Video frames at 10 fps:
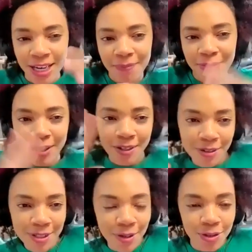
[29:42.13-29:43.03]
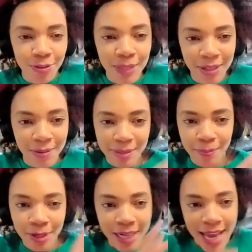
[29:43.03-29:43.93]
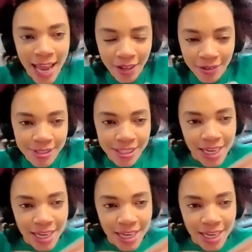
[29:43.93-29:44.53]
their social media with more angles and